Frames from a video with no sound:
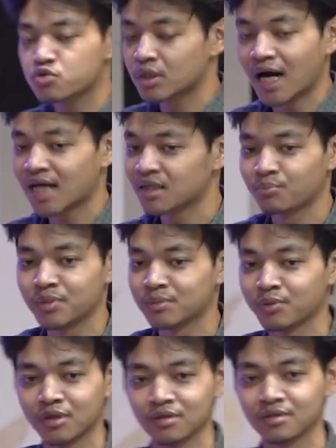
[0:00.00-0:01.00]
with other
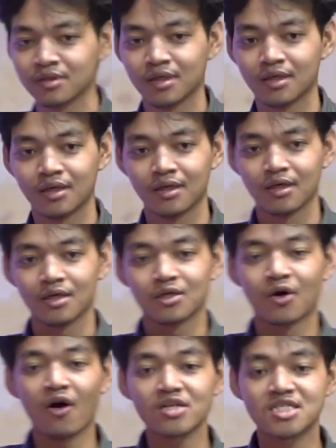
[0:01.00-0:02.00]
people.
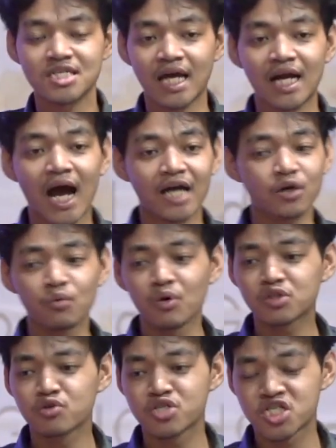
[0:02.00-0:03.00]
God said, I don't
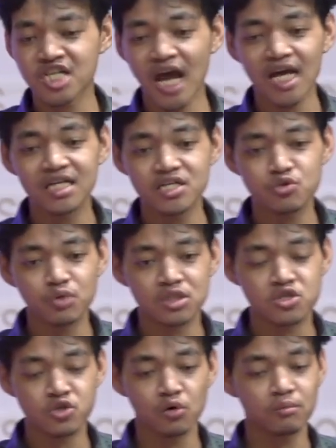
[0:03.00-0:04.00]
want to share this with
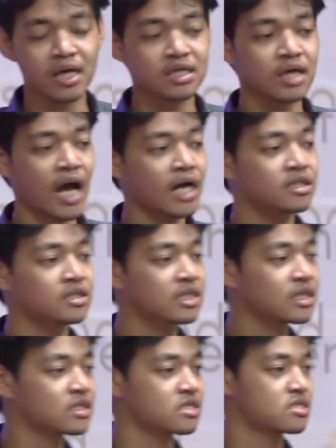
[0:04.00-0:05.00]
so many other
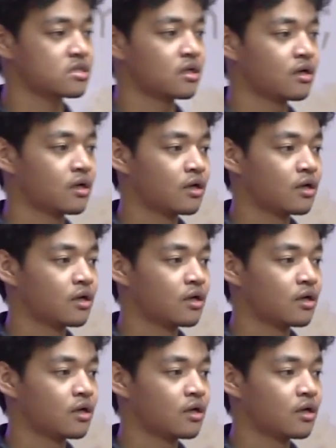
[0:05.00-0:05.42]
things.